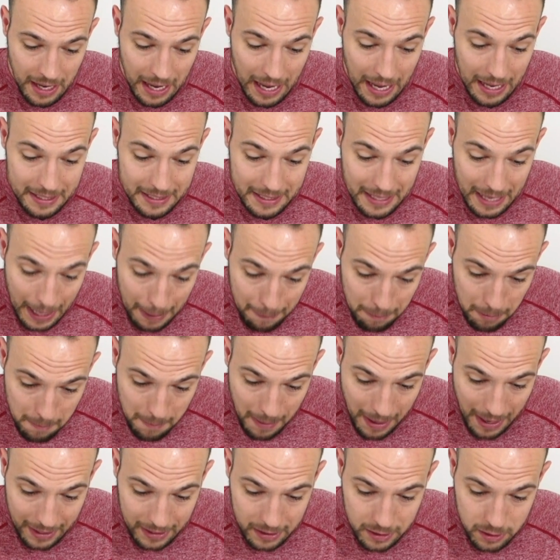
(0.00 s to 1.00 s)
and
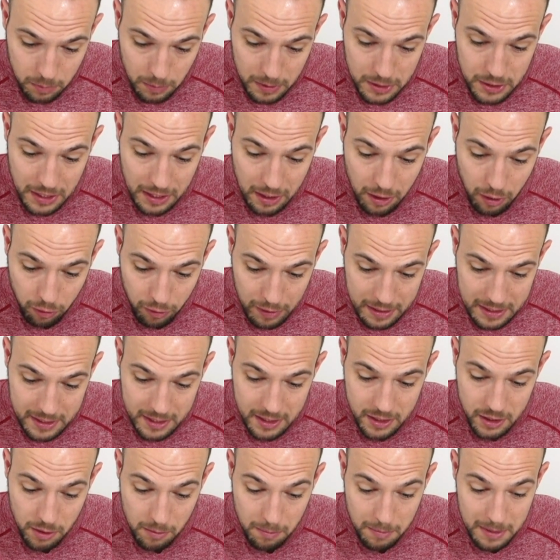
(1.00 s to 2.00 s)
Capamax, which
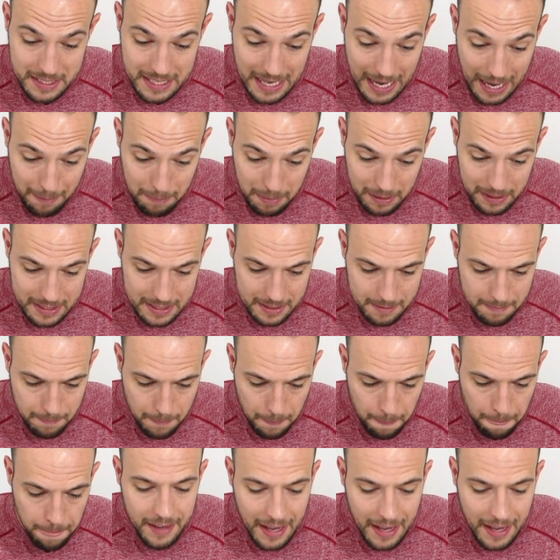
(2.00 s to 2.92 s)
increases your metabolism.